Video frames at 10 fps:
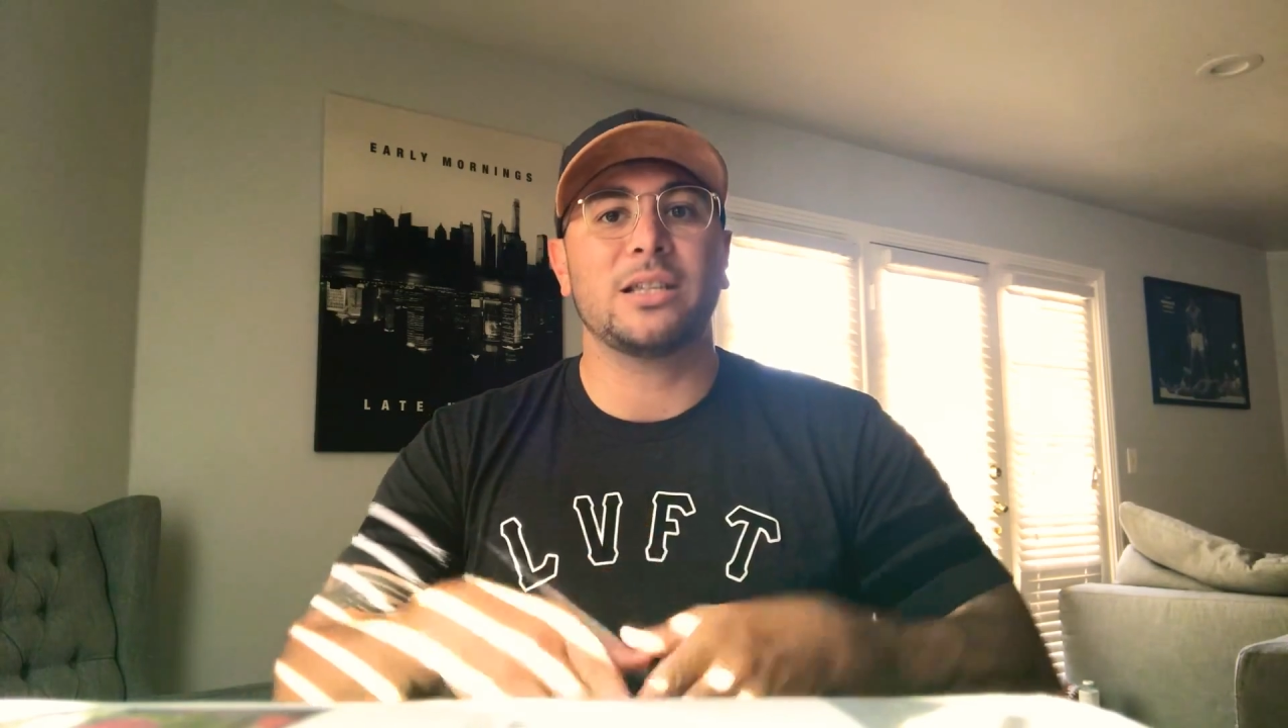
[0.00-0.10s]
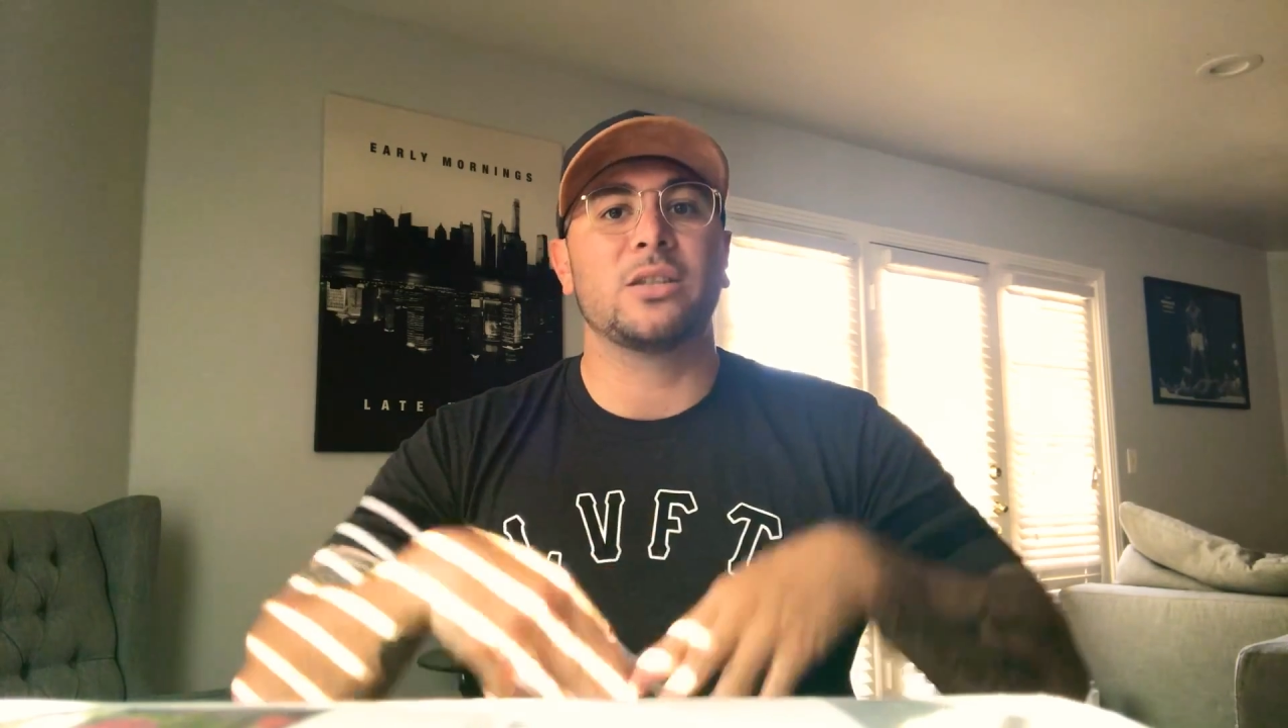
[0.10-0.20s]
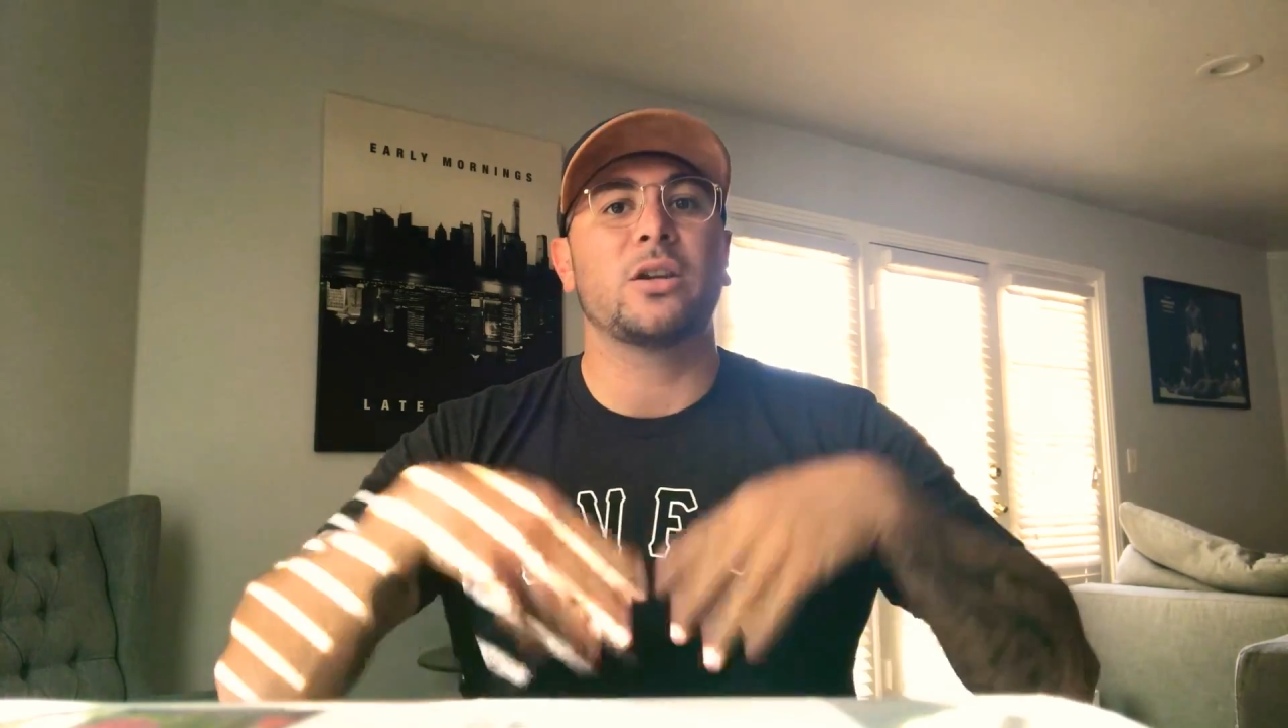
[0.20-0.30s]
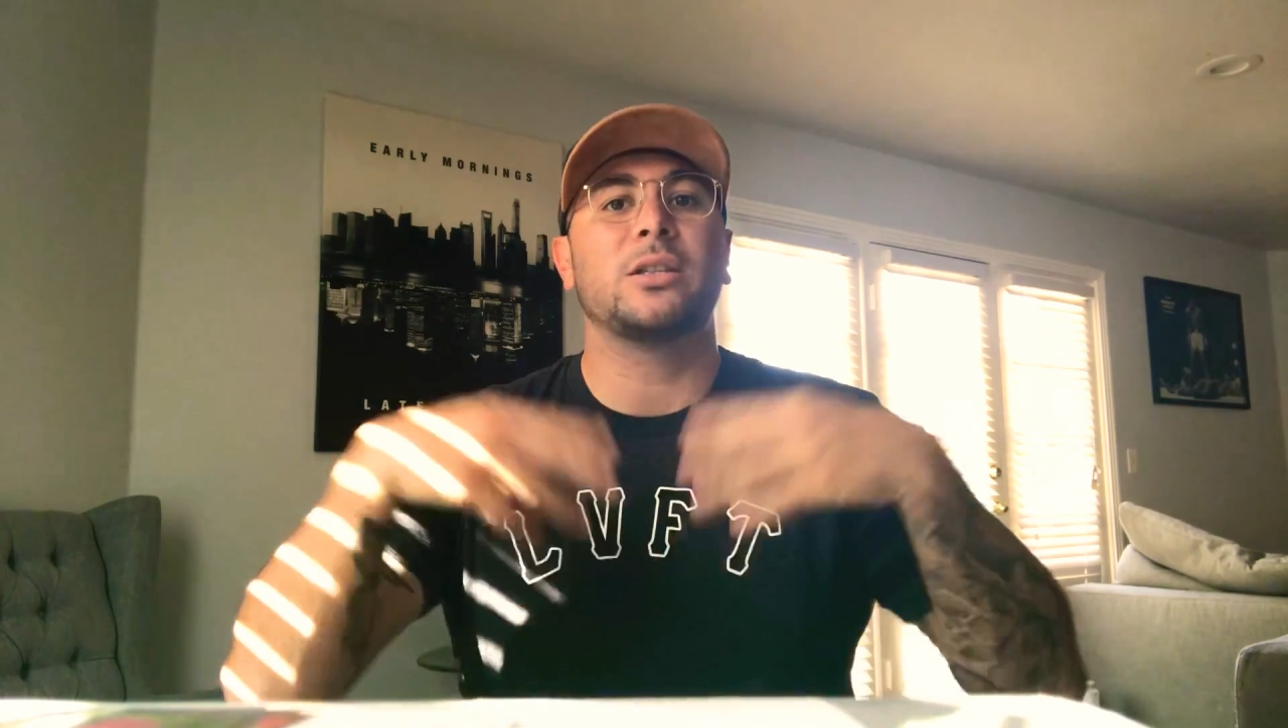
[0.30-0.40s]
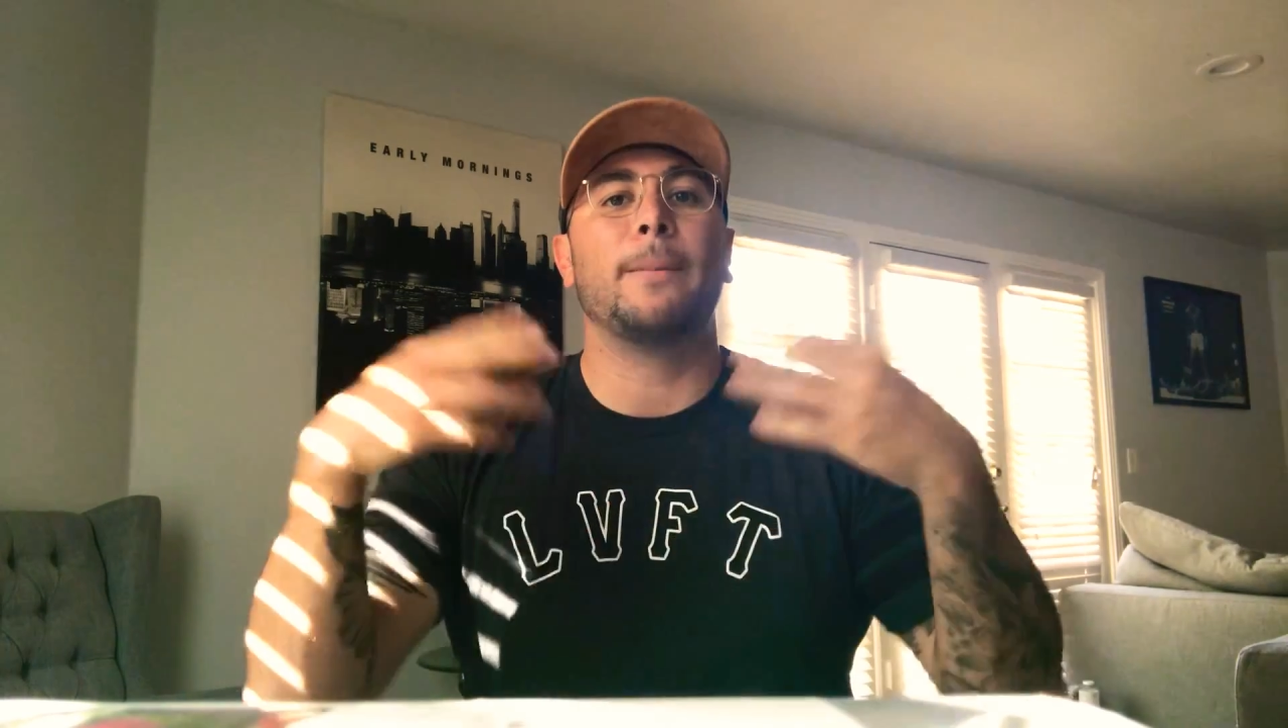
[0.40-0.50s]
and
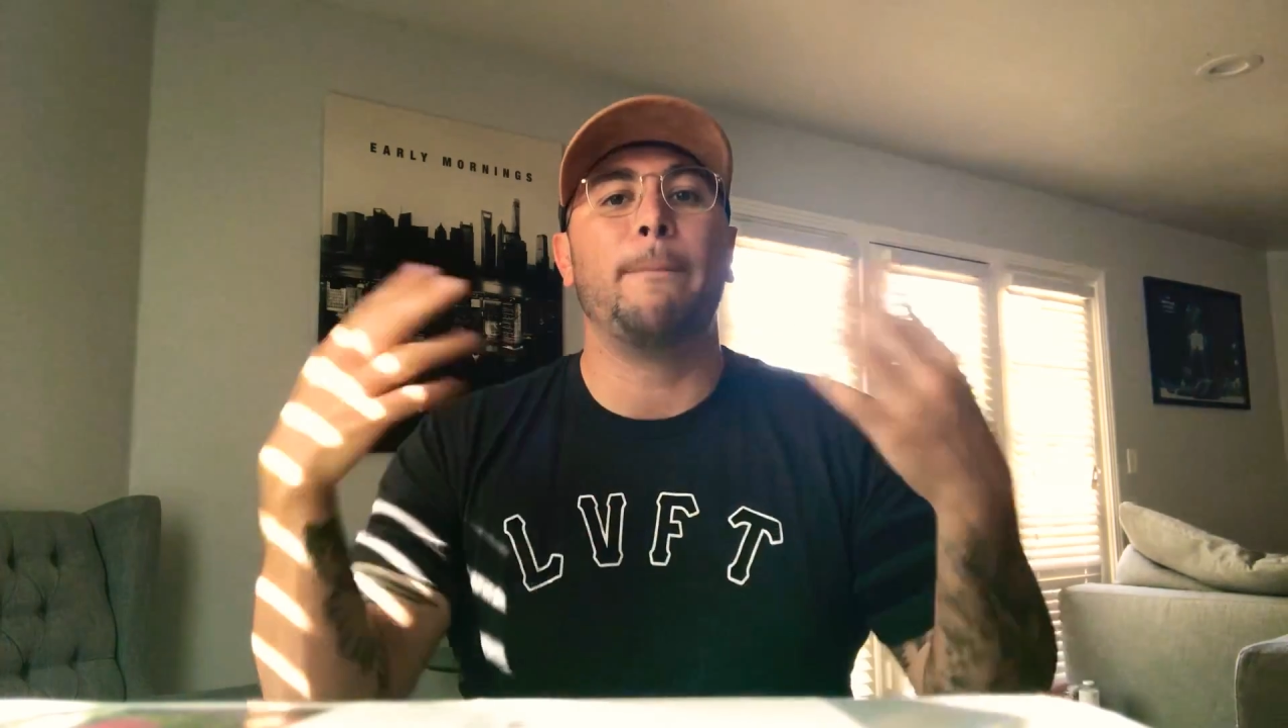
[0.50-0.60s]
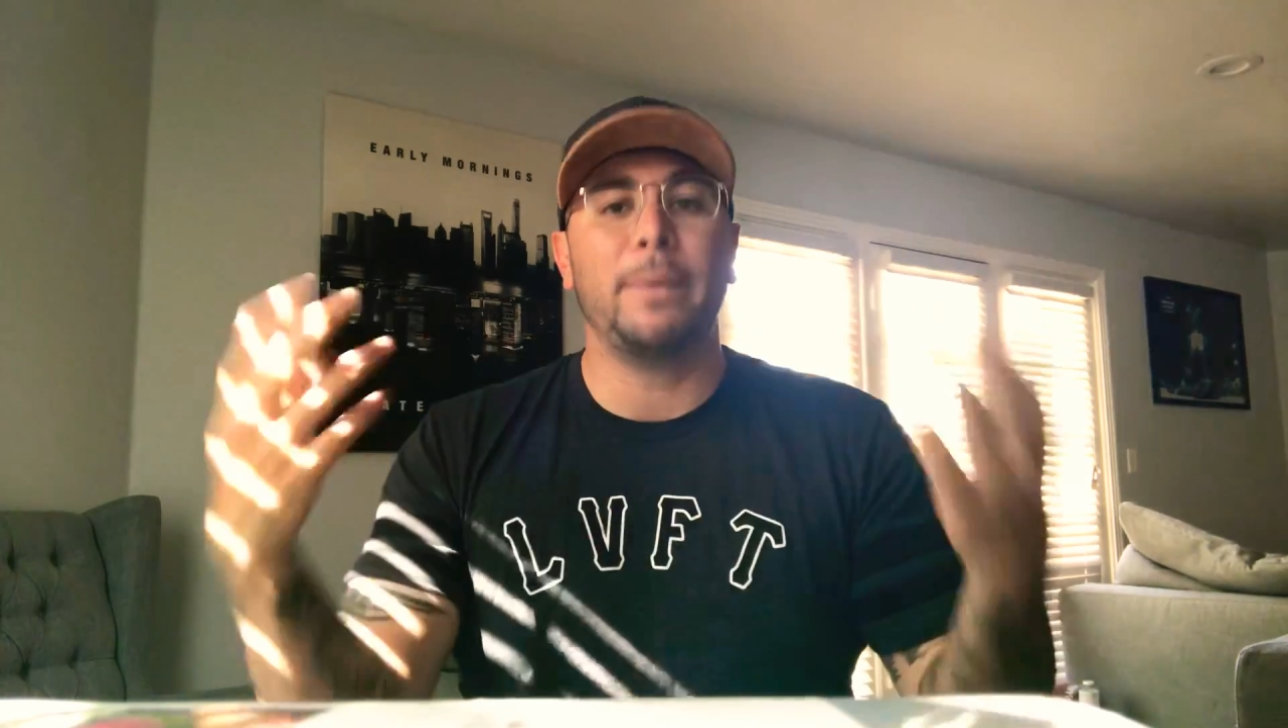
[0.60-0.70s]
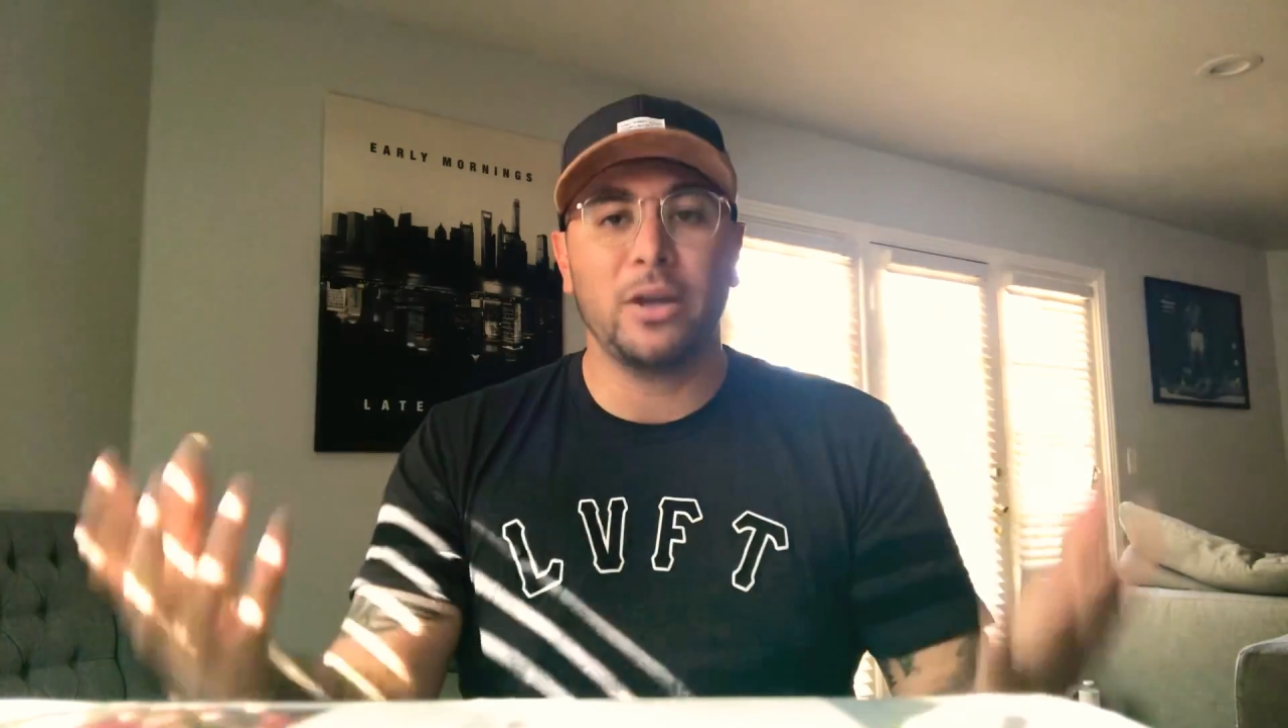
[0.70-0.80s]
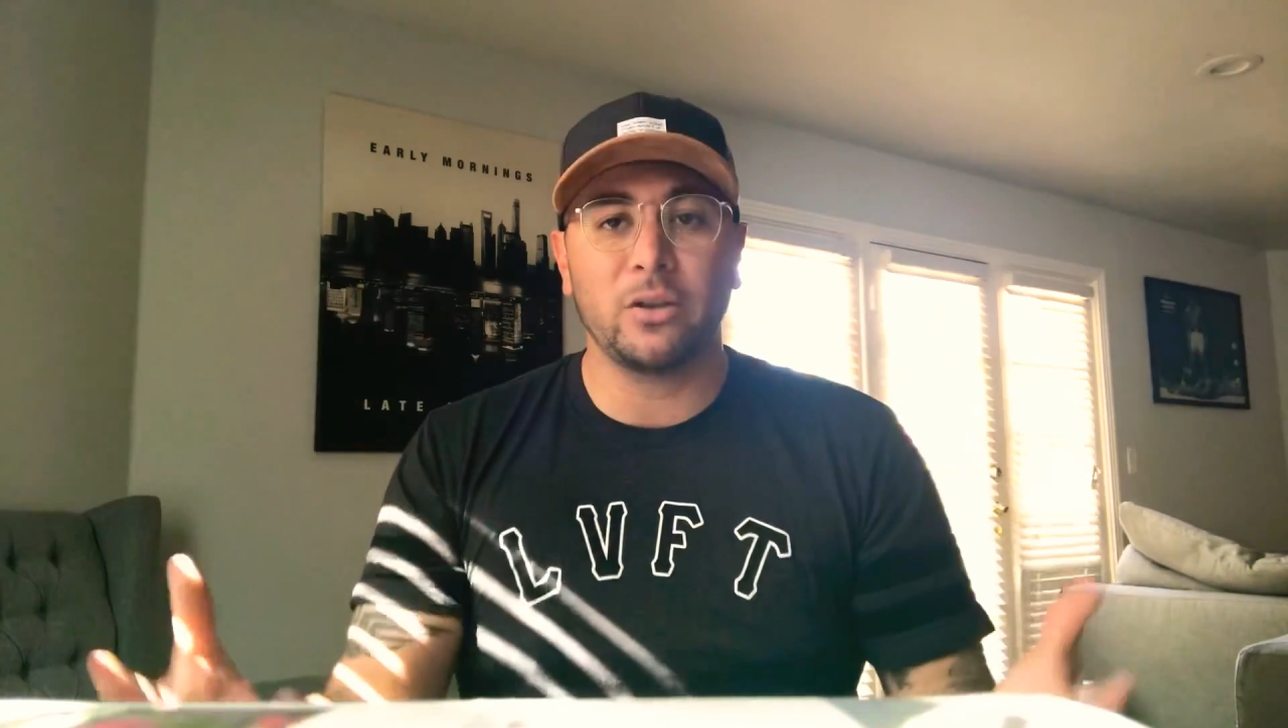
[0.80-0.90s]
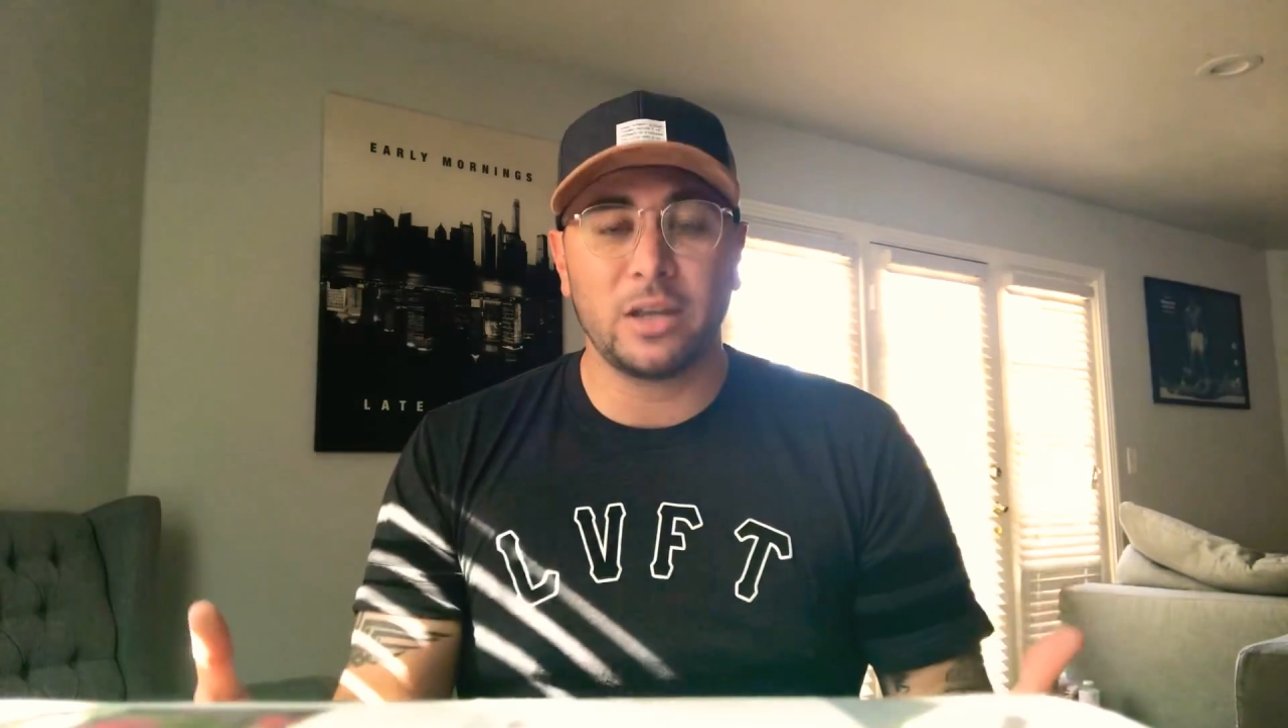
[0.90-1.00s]
start to
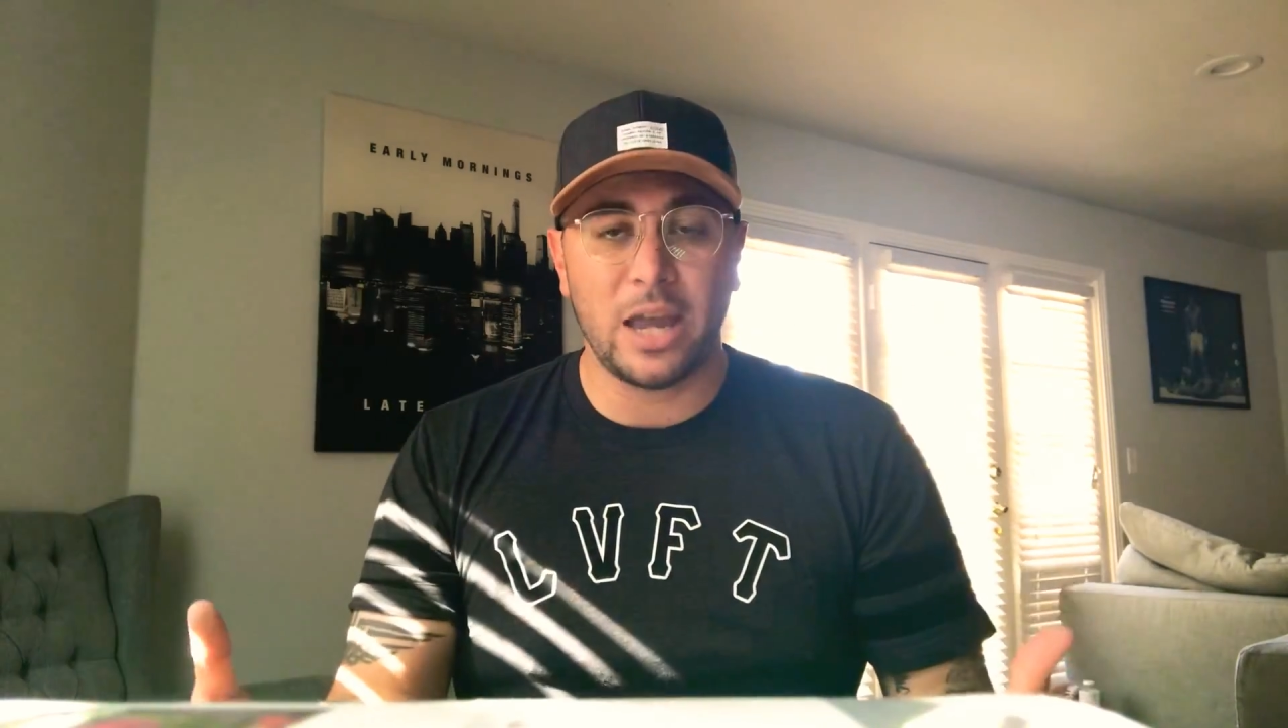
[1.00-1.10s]
build